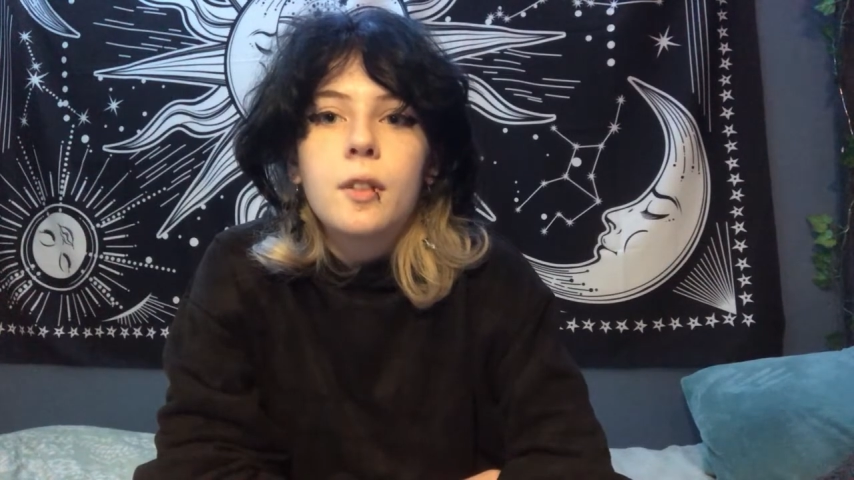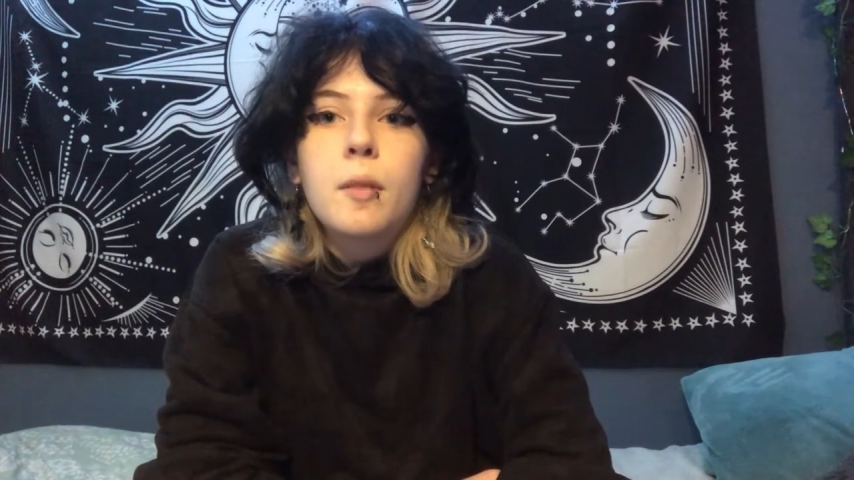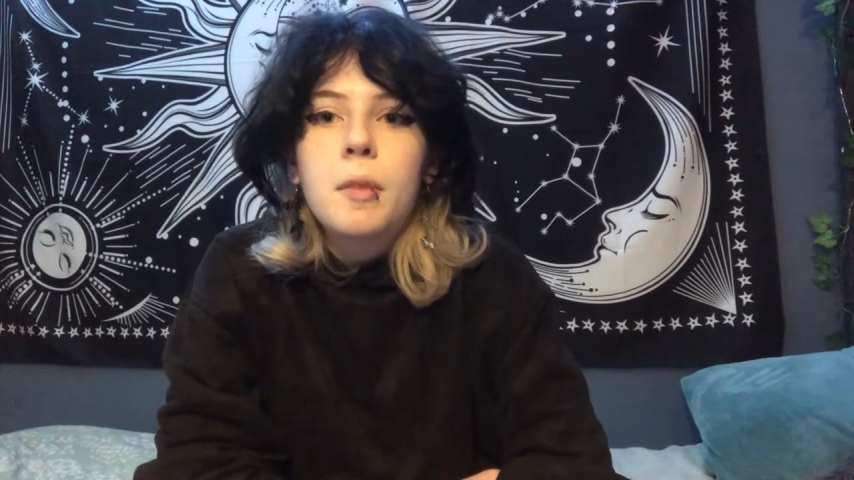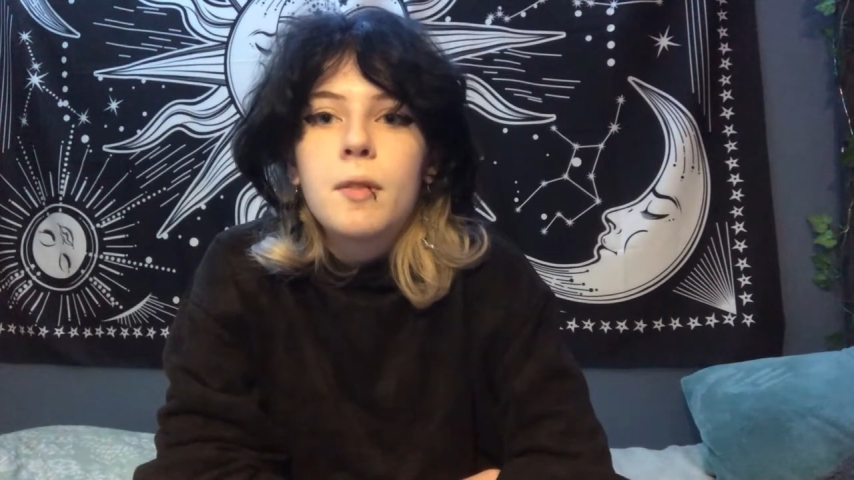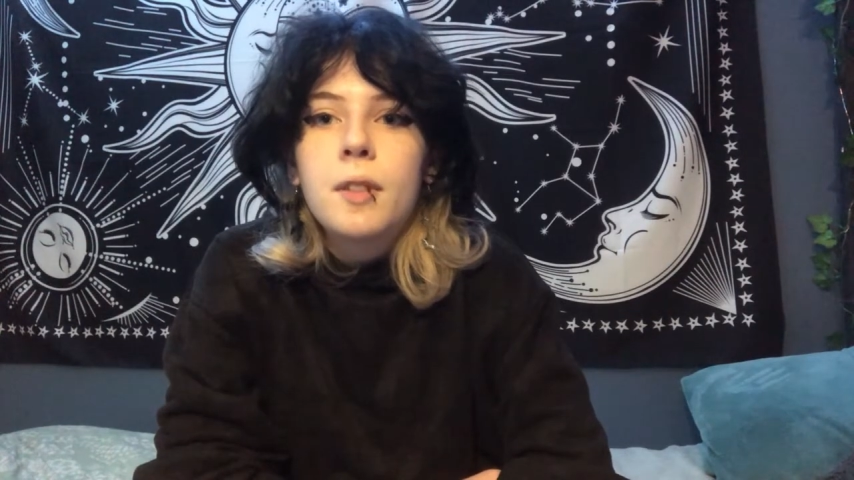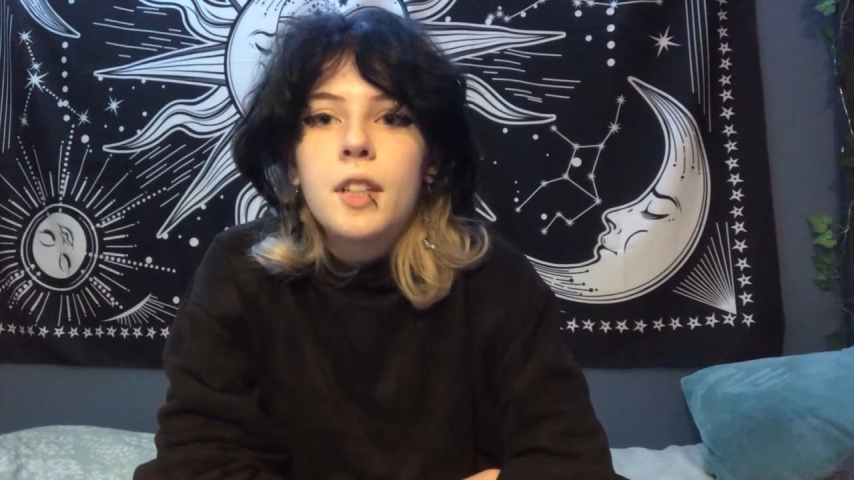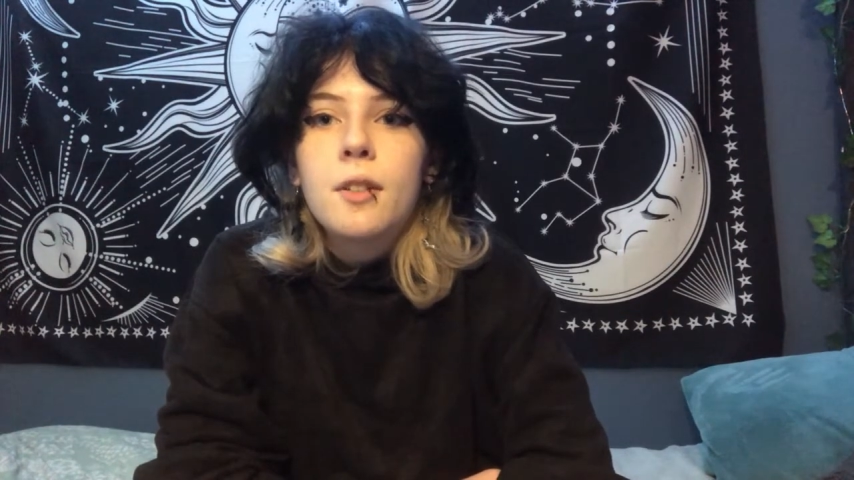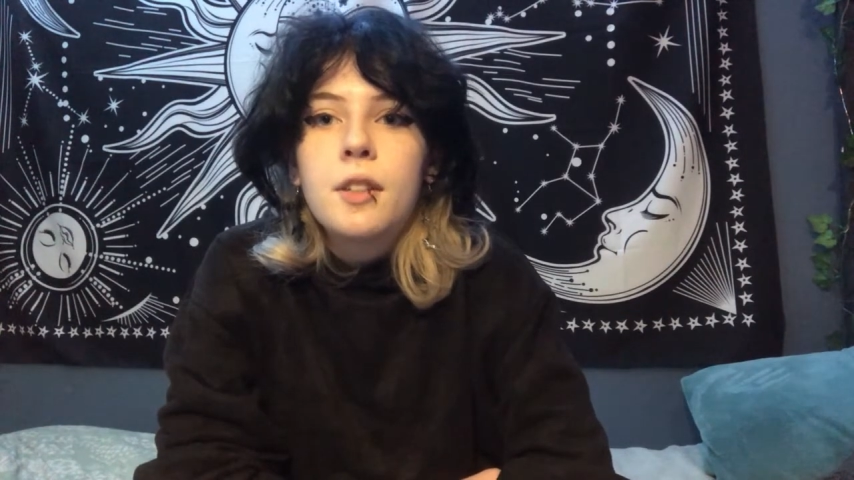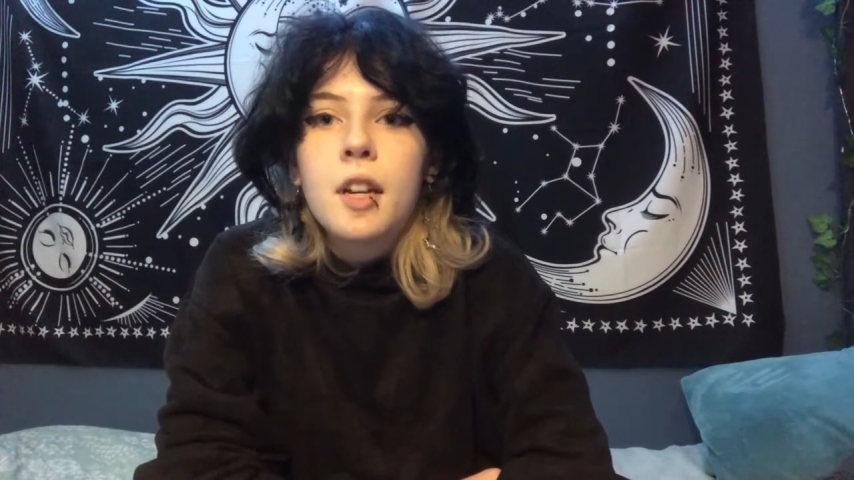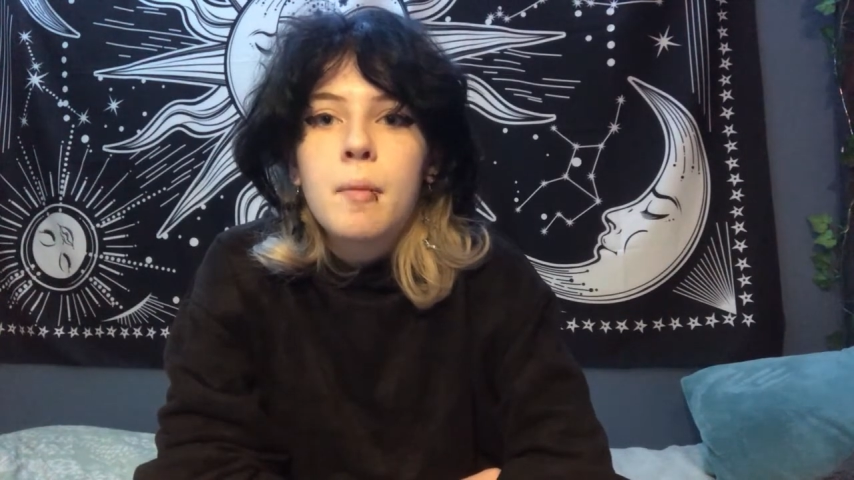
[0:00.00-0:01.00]
from a
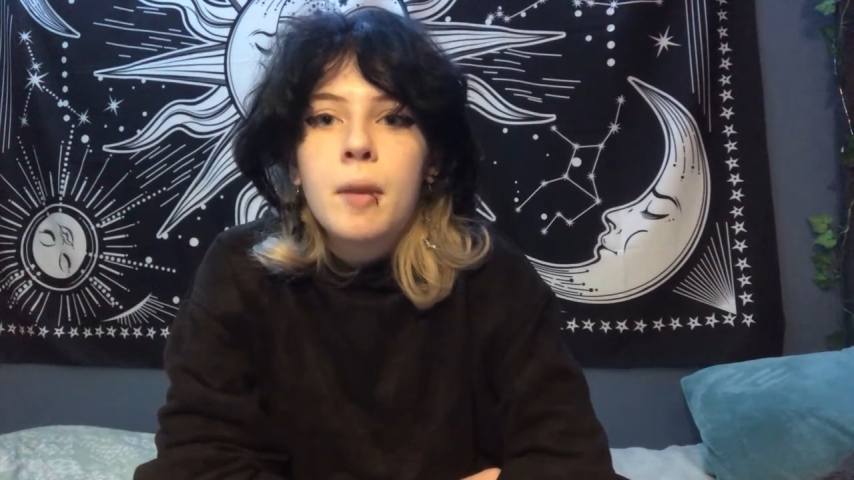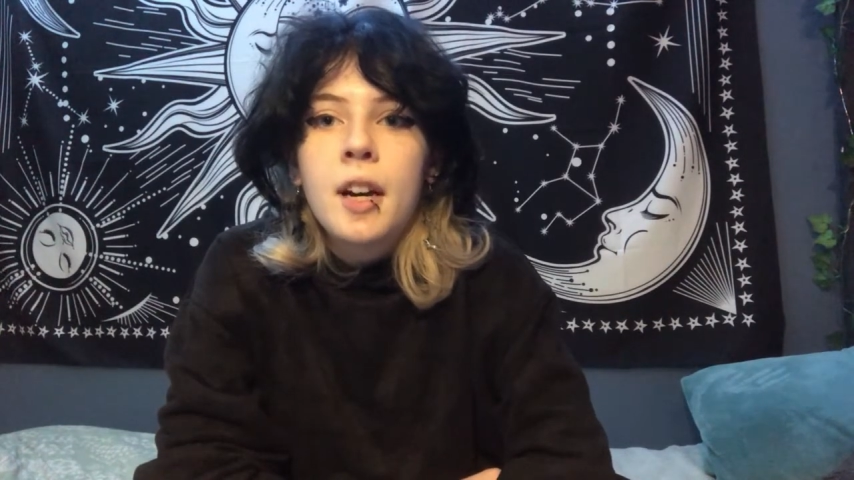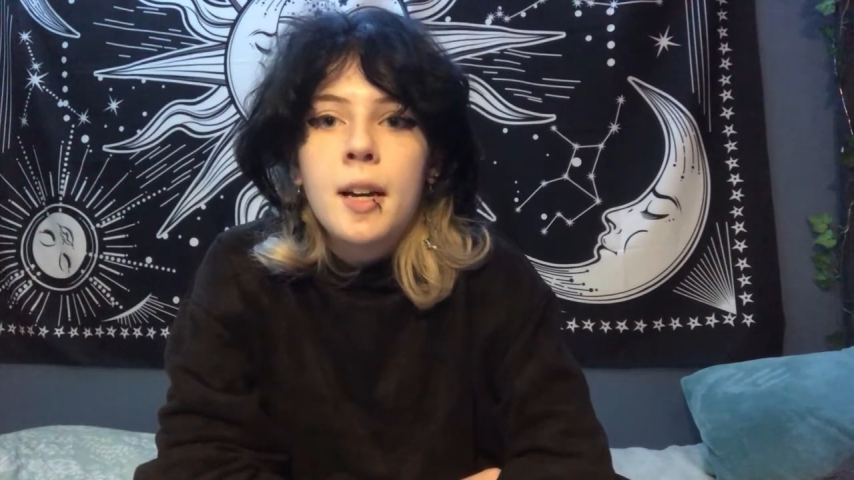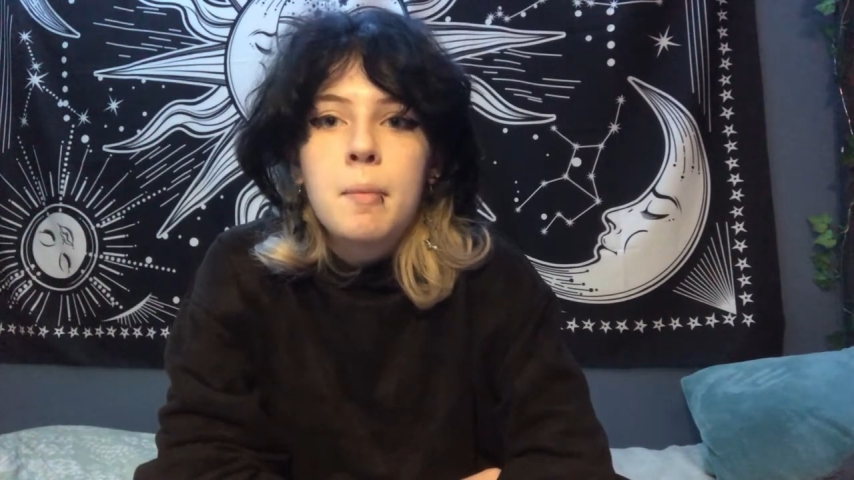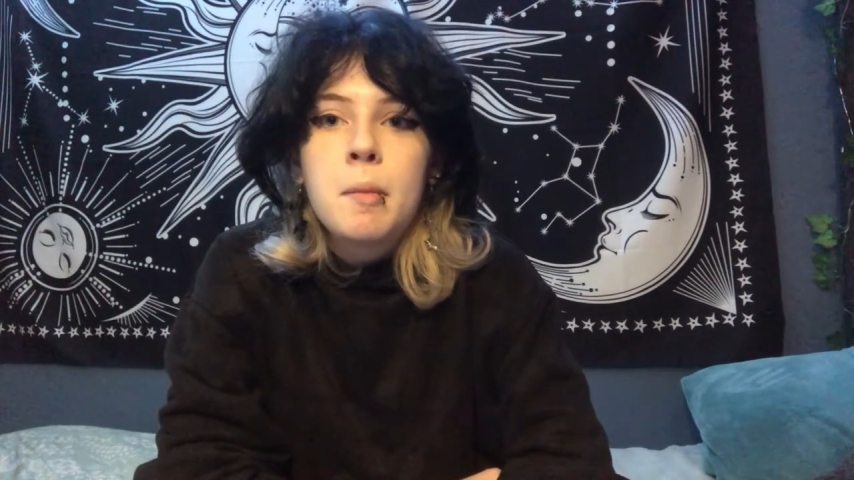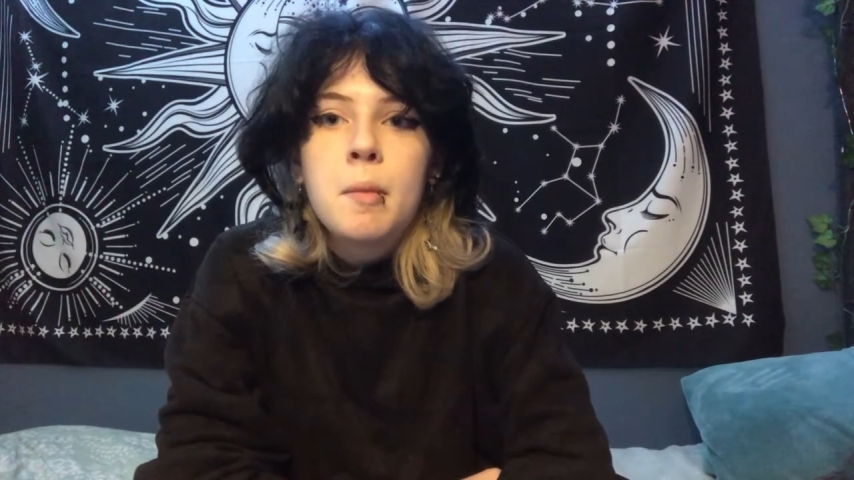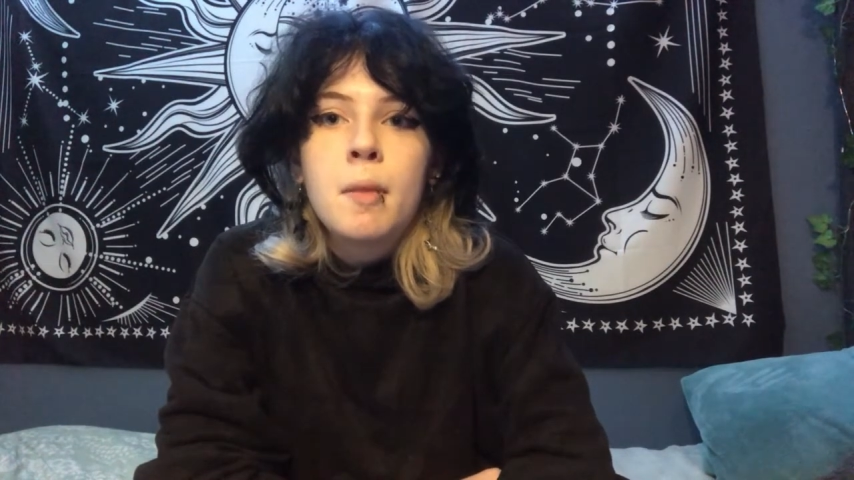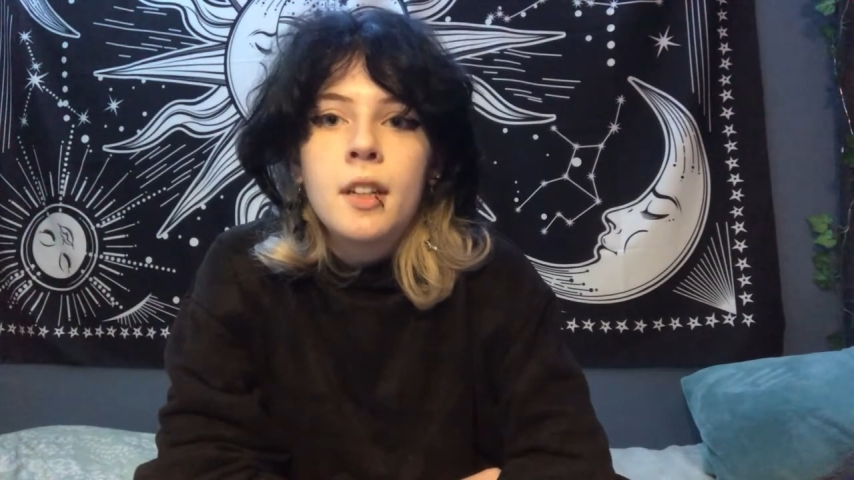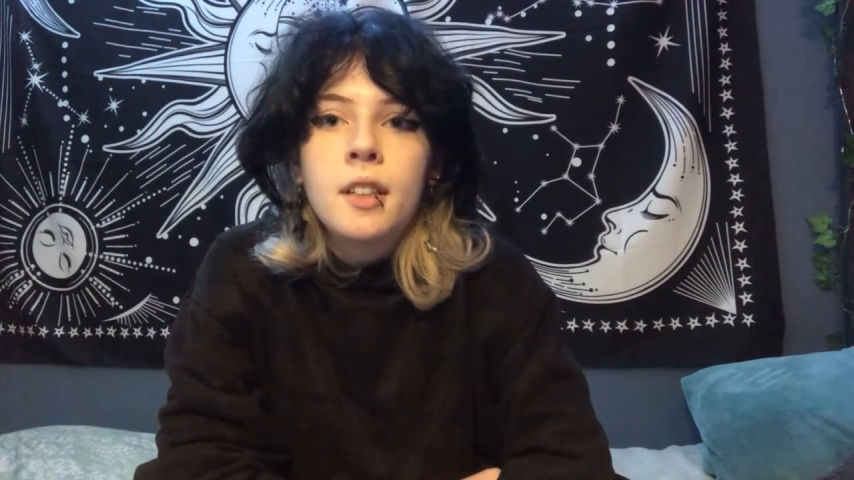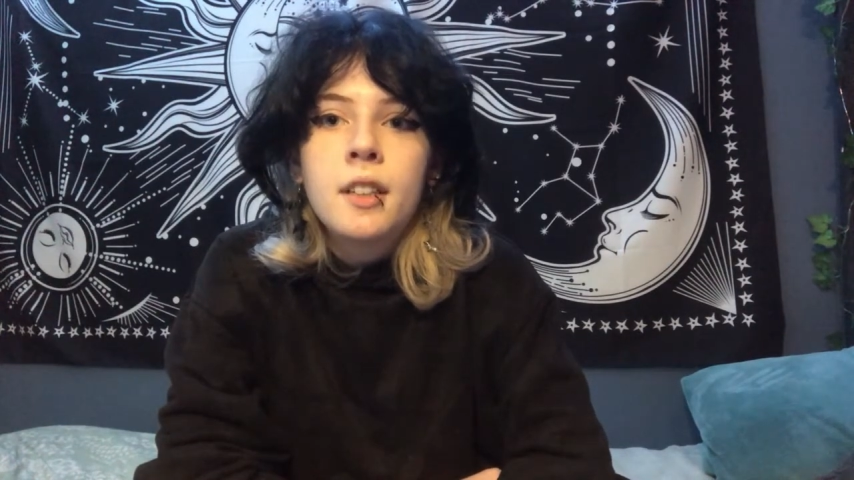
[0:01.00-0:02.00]
video done by BB
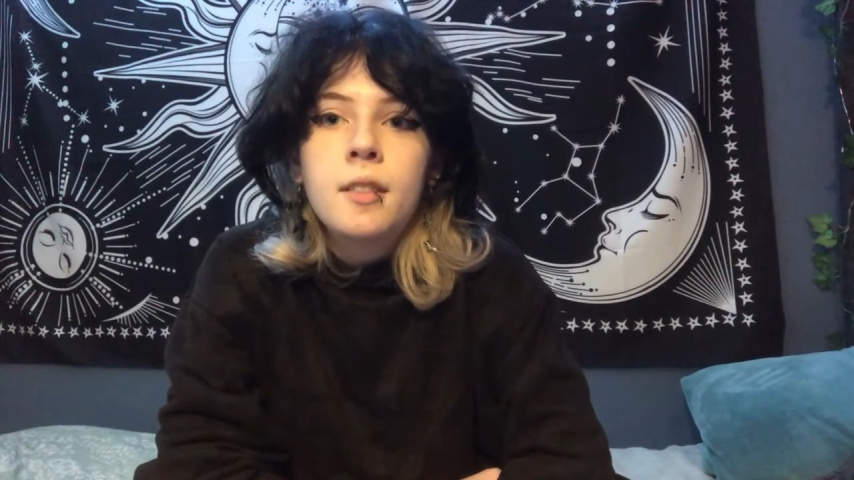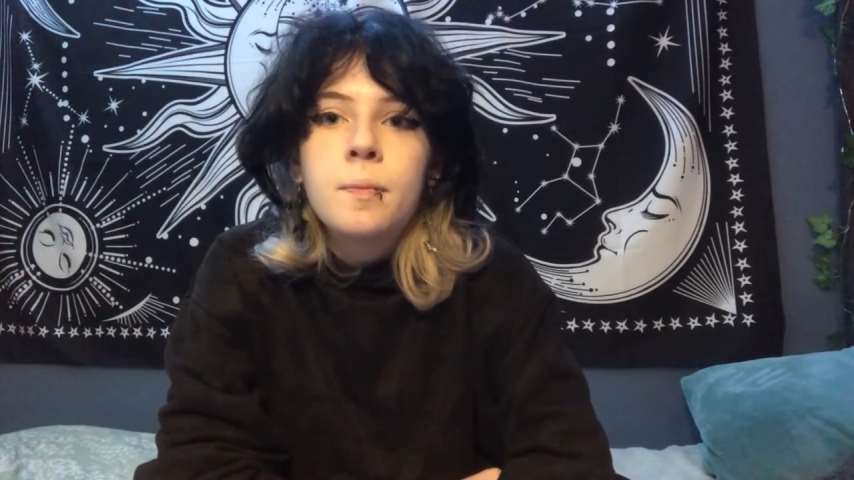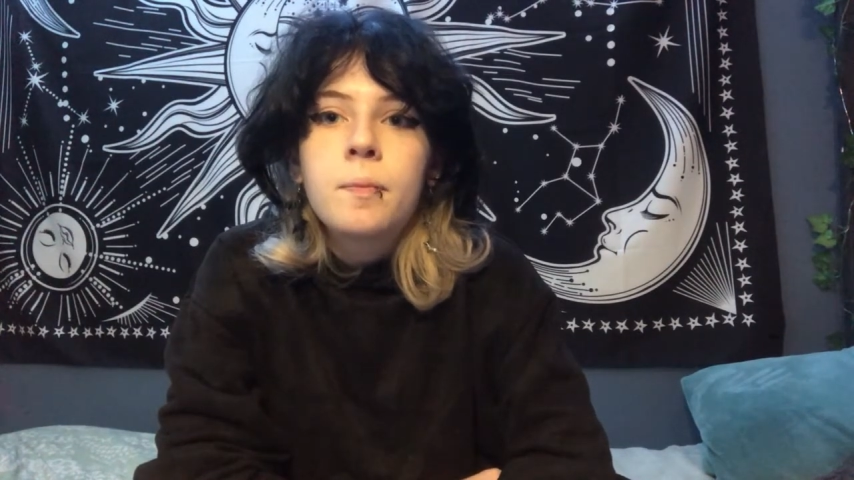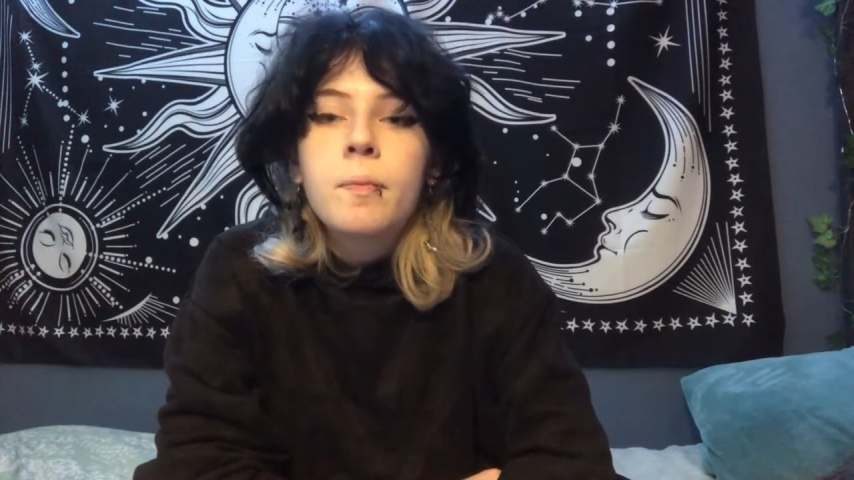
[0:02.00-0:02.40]
Button,